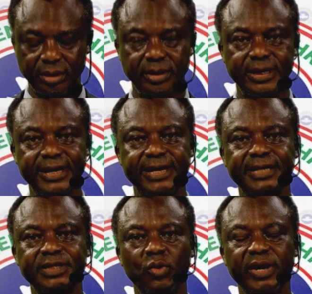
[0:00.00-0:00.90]
against the
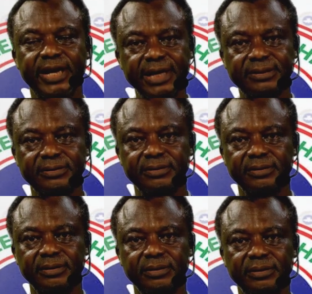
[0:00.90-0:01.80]
wicked
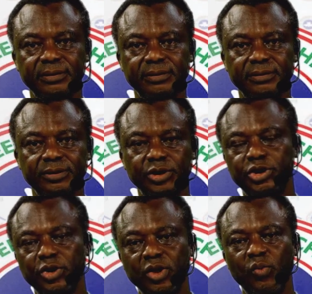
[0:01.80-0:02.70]
to show
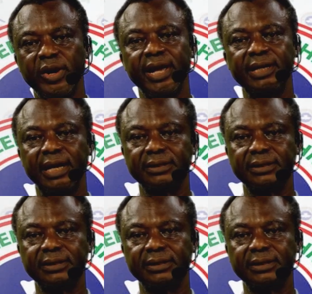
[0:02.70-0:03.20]
the wicked that